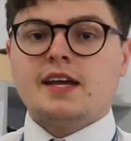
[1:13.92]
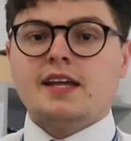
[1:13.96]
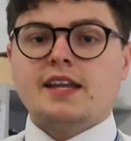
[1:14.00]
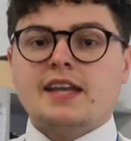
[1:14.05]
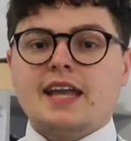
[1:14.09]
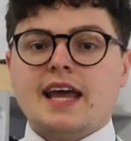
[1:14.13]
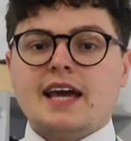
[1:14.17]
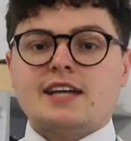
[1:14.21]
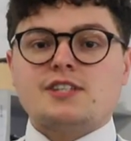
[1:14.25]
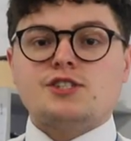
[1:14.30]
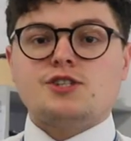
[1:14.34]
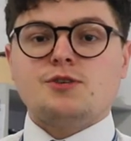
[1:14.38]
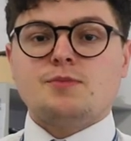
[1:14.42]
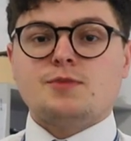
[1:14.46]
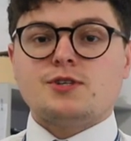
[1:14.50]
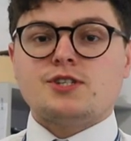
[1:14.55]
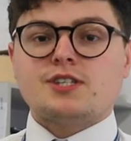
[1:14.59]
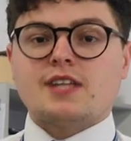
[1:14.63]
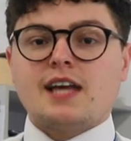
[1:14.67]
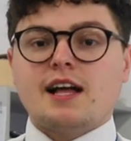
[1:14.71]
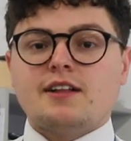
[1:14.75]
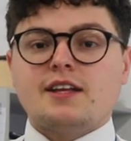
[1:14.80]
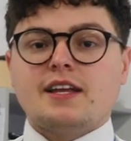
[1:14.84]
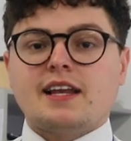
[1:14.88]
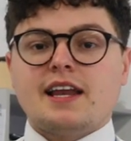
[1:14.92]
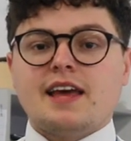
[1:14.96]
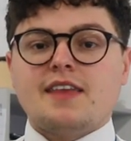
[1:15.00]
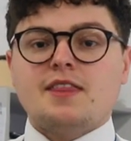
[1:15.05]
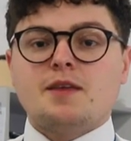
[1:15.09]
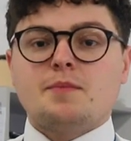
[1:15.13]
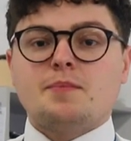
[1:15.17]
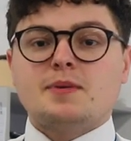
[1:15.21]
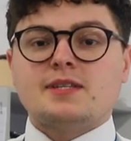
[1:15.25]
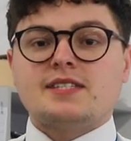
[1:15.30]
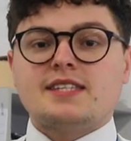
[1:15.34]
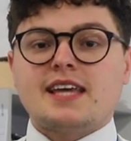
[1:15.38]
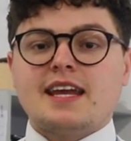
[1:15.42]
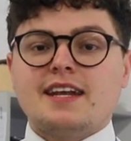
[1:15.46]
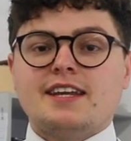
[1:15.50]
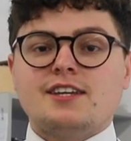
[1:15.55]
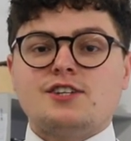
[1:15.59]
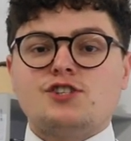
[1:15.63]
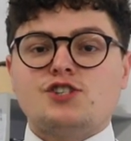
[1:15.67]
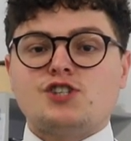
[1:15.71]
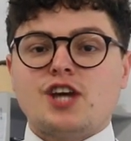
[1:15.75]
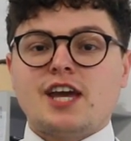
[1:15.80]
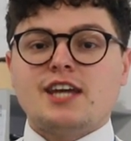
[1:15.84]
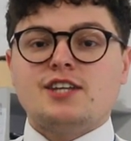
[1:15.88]
Next, you must calculate the
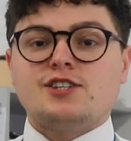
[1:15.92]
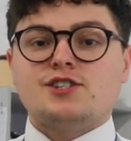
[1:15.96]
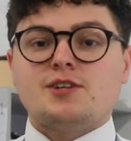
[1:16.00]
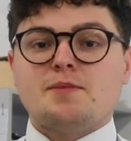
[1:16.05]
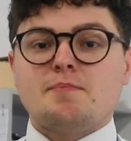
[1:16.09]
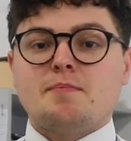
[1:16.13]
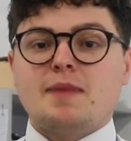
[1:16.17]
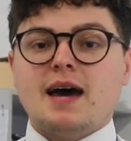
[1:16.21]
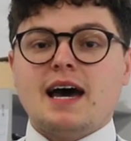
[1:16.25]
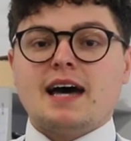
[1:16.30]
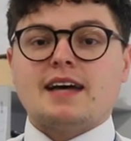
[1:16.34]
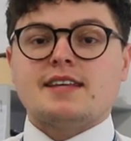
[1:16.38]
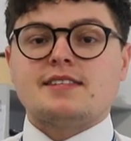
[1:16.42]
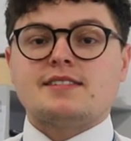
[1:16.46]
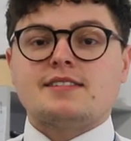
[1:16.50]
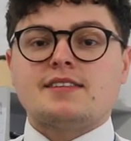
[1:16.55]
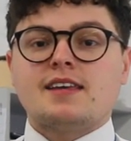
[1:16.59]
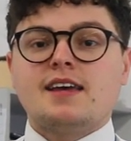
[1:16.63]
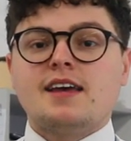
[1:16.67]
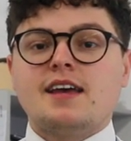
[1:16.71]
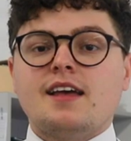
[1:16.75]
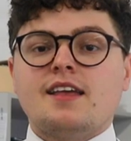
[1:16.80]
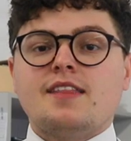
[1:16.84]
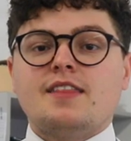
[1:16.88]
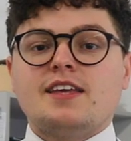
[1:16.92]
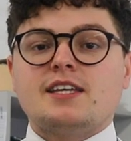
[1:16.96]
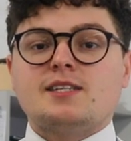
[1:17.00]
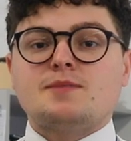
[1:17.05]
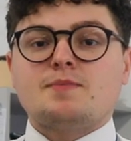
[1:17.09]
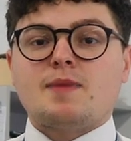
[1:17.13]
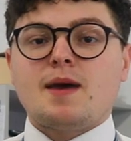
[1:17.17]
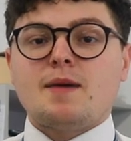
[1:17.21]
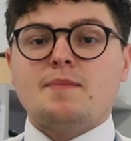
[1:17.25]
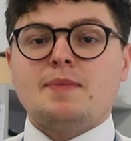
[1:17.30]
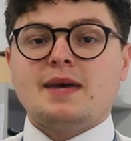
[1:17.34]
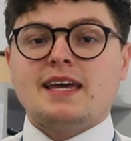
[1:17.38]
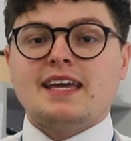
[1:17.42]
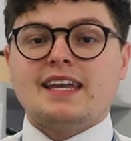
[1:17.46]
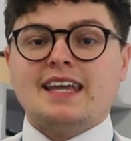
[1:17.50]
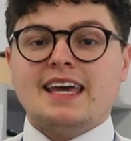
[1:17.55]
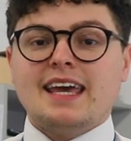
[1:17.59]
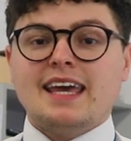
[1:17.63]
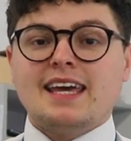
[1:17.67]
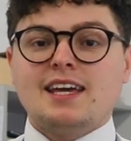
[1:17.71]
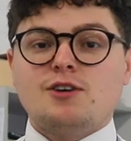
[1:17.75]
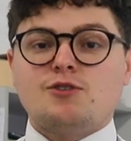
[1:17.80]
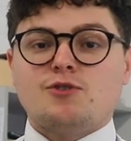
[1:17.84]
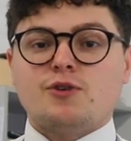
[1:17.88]
percentage change in mass. This may be an
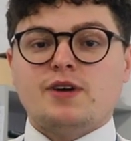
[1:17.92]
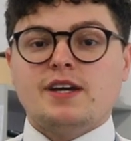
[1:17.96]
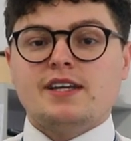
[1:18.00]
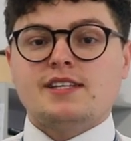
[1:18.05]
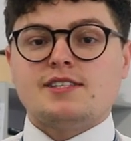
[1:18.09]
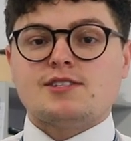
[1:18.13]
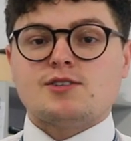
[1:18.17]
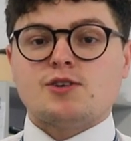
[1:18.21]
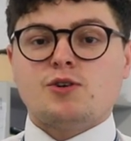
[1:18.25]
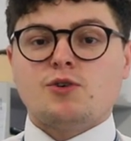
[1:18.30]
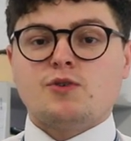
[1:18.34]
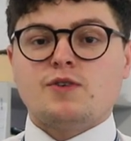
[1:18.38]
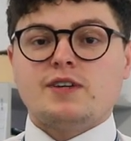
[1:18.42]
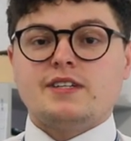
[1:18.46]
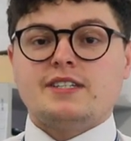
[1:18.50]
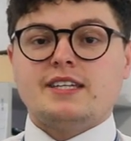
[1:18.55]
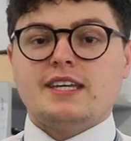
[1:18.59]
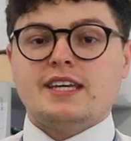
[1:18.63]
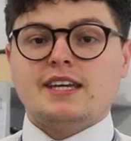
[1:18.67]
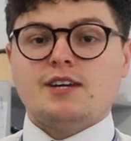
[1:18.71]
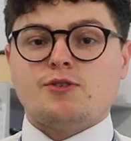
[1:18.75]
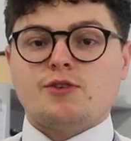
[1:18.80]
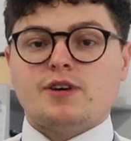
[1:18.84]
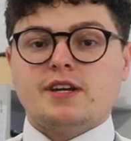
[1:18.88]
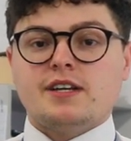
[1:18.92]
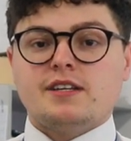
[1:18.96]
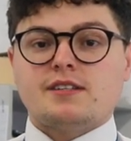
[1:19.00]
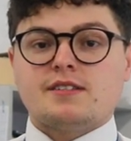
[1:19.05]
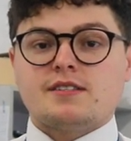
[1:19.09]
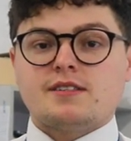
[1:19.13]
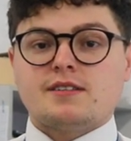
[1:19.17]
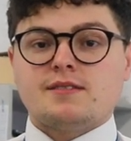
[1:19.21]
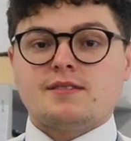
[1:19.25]
increase or a decrease.